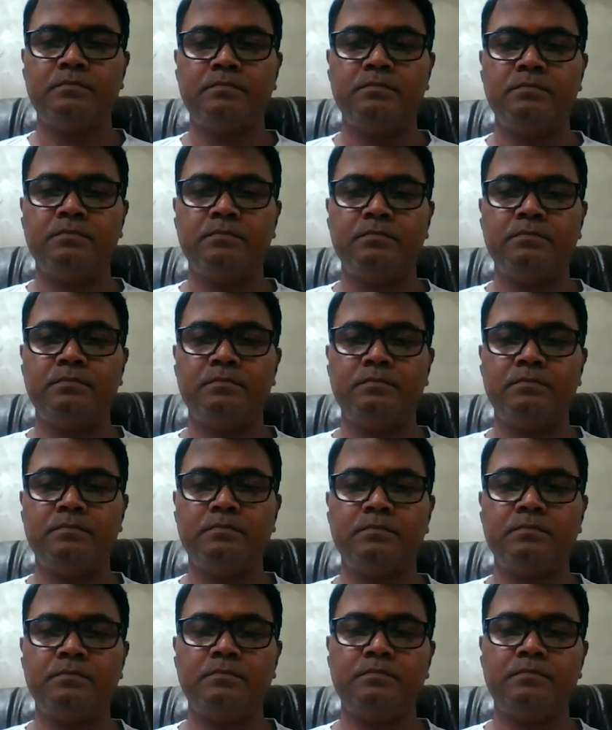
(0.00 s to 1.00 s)

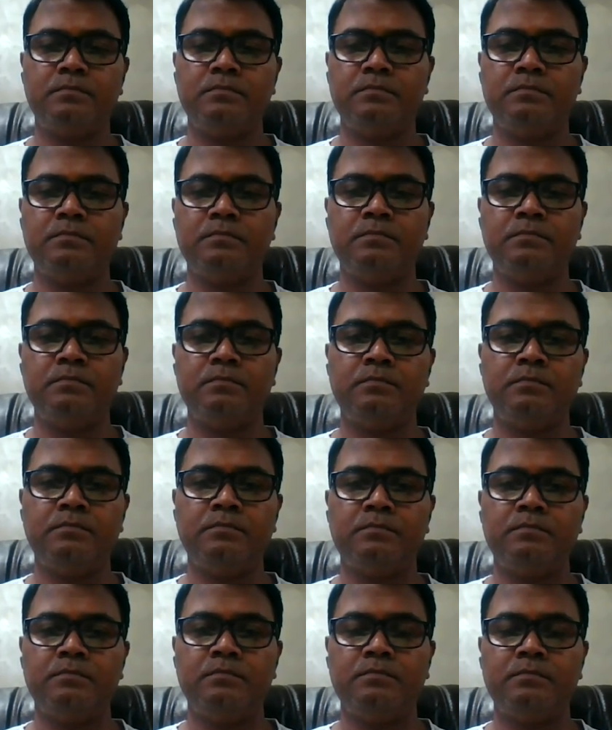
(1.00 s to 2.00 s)

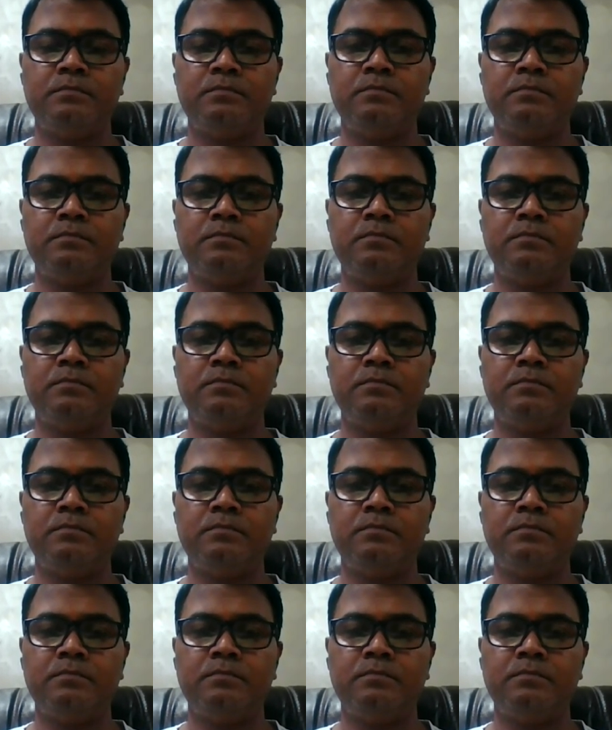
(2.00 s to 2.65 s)
No words are spoken by the person on screen.